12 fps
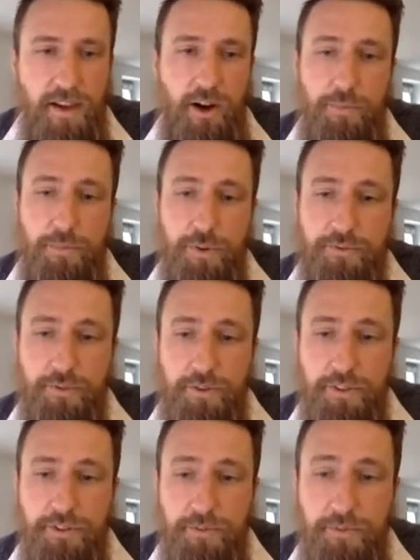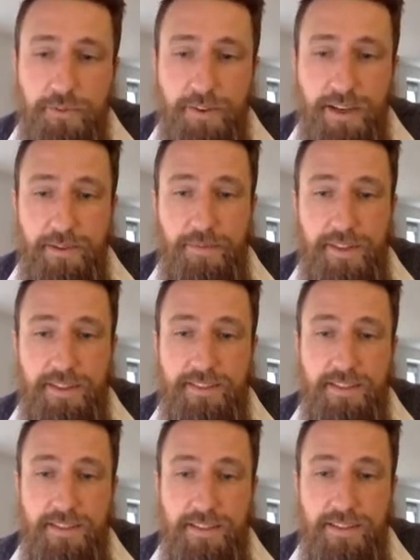Our portfolio, that's
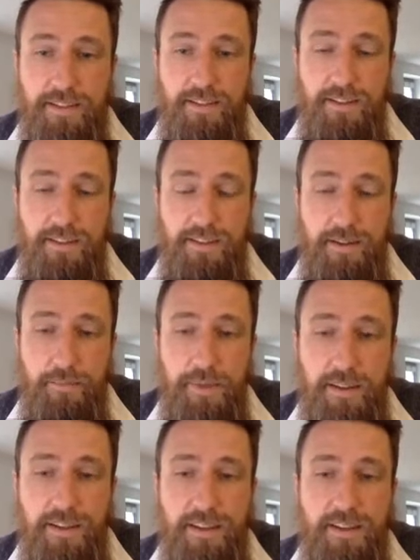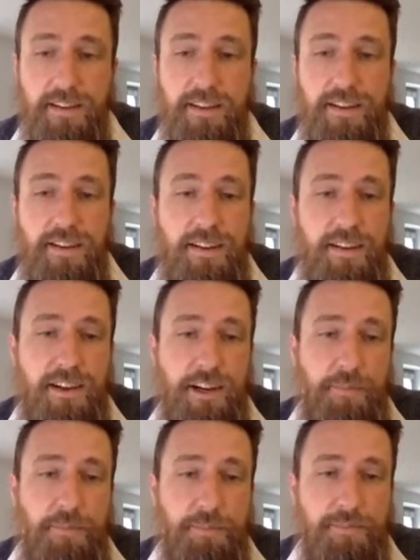the next big thing
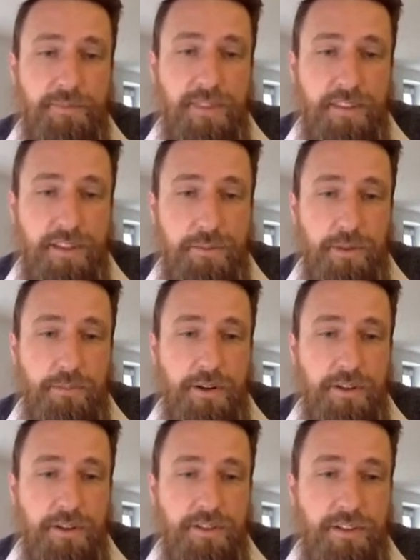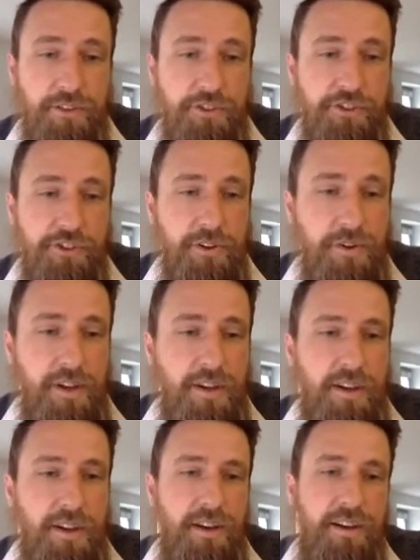that we are proud to show,
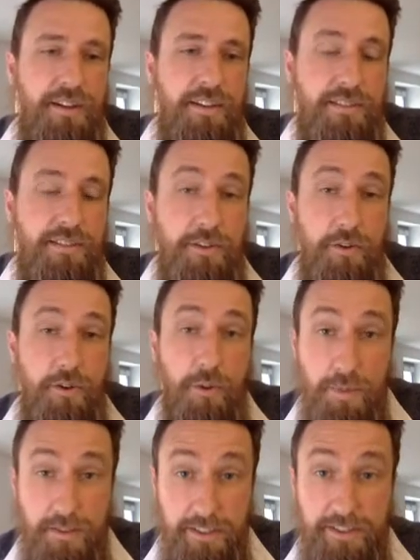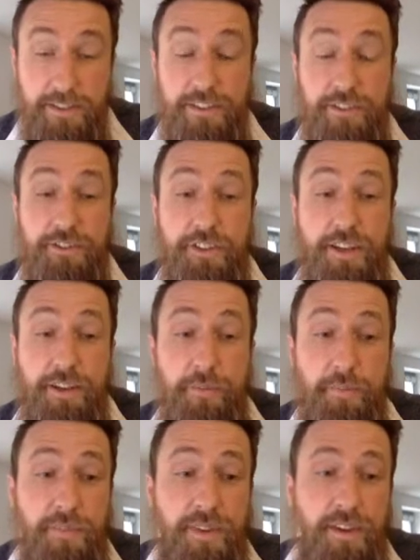is complete today.
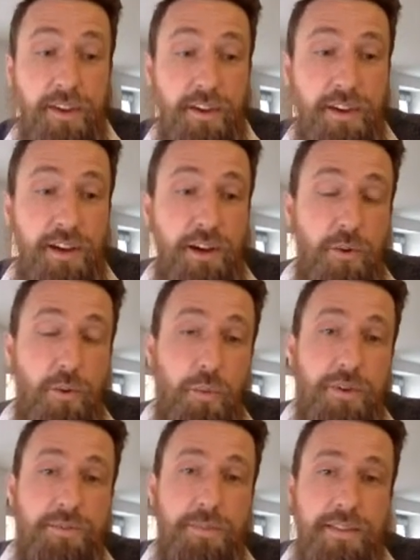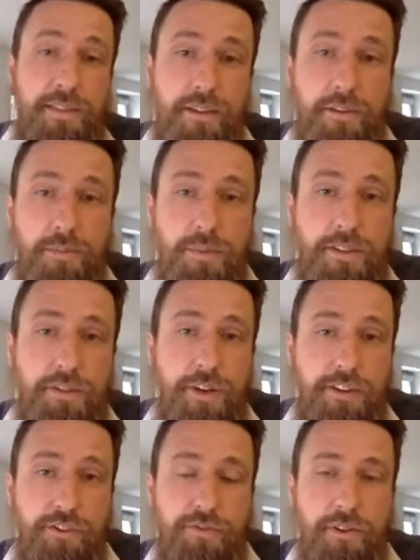We span the complete
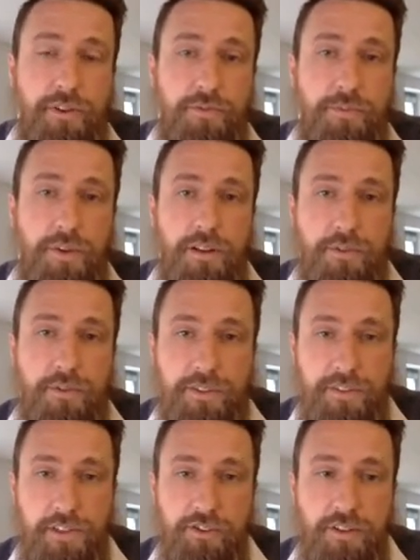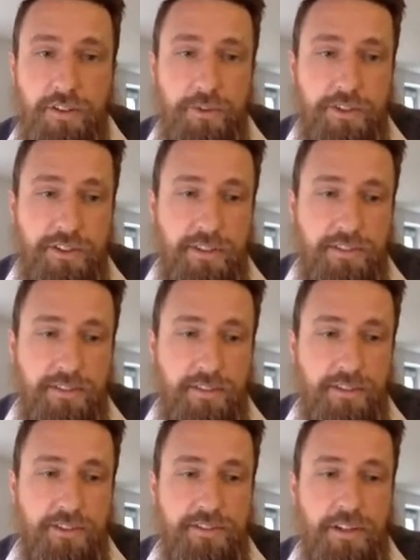range from small residential inverters,
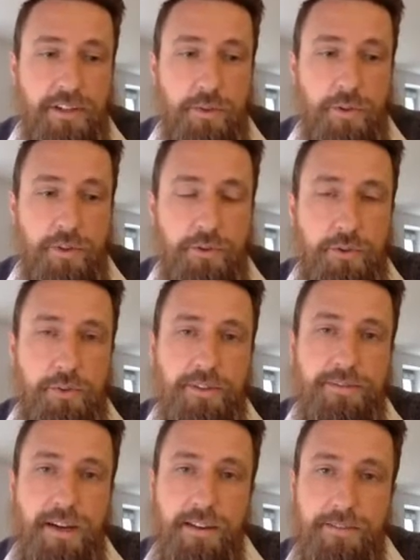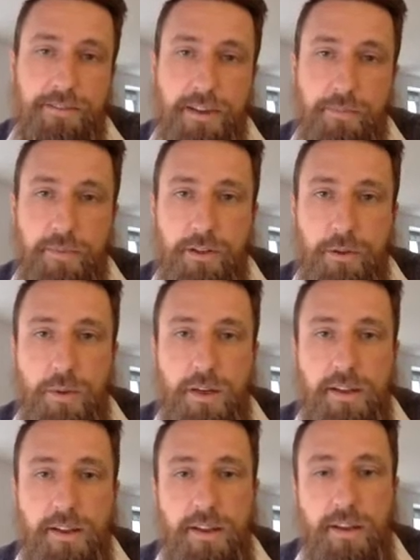starting with 2.5
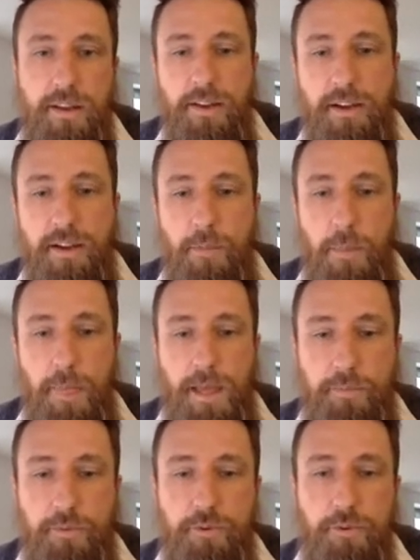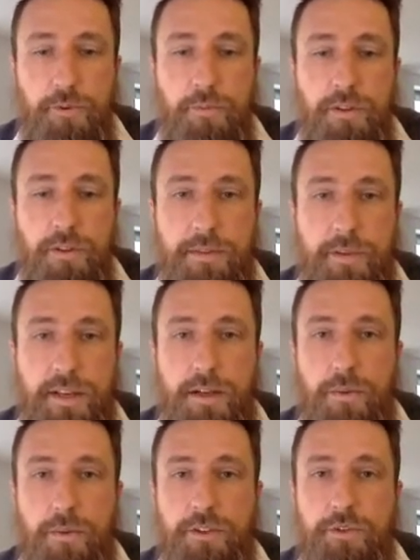kilowatt, up to
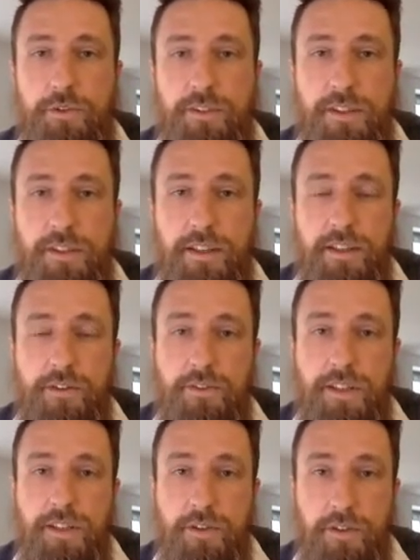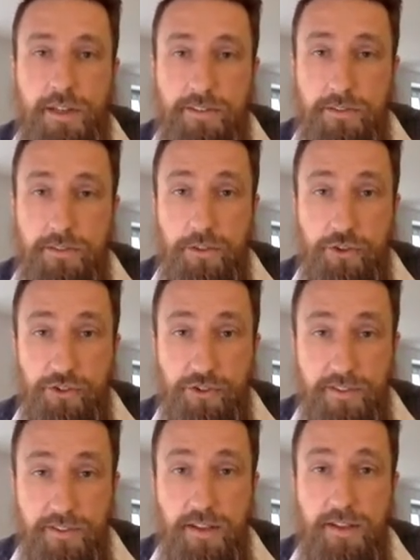multi-megawatt turnkey containerized
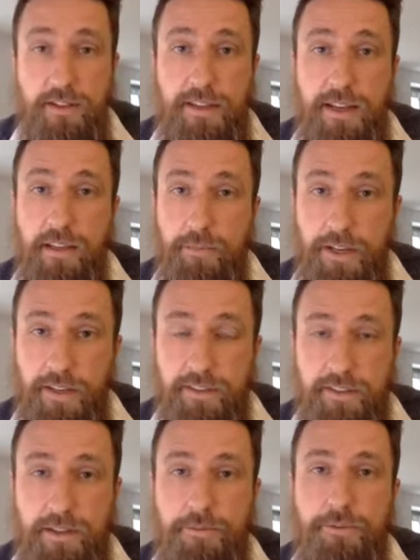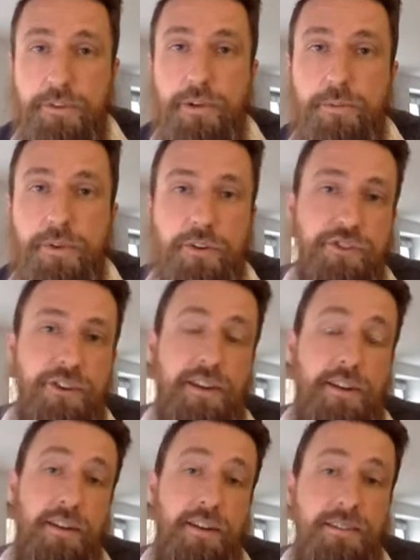solutions tailor-made for your
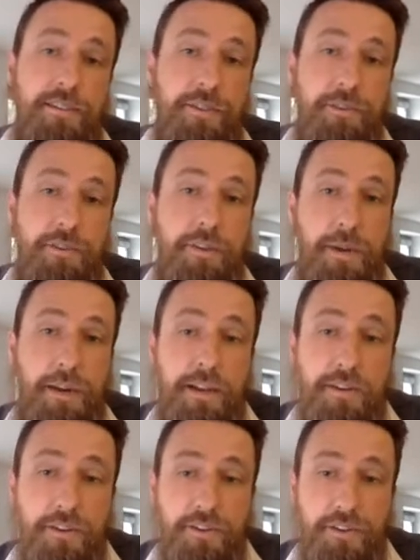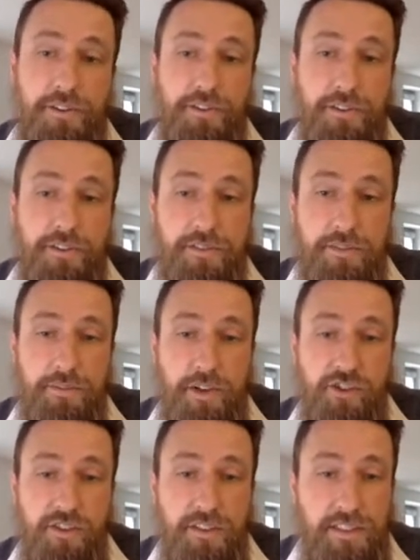project. So depending on your
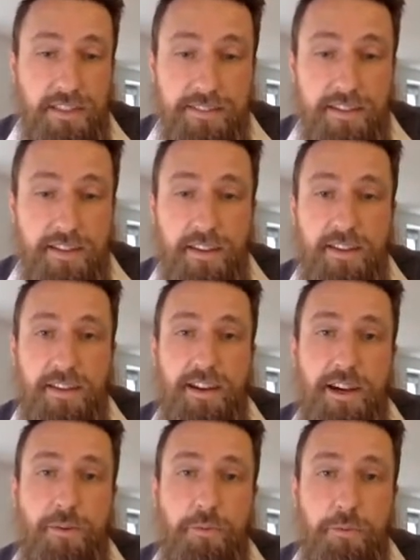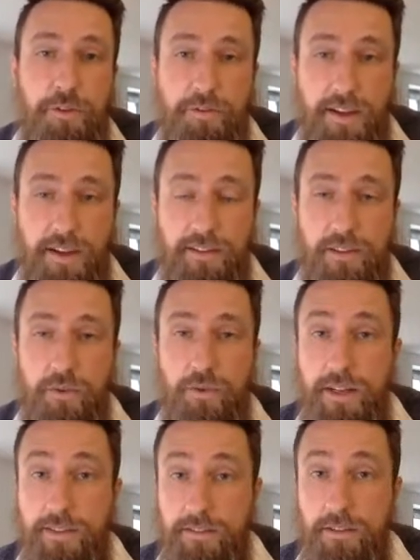special needs, we find the
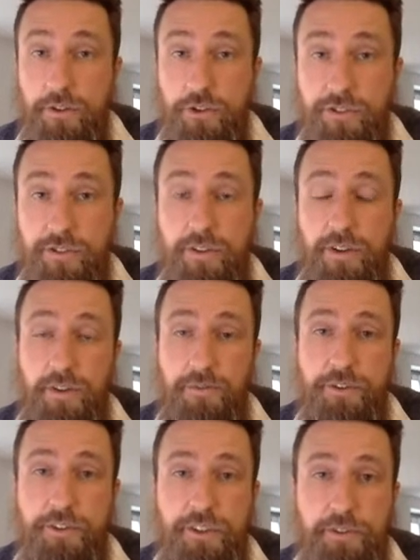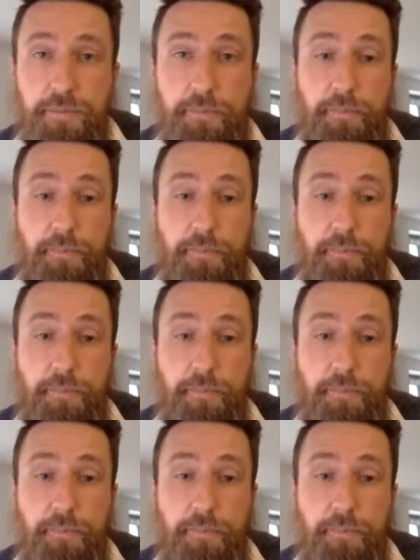right solution for you.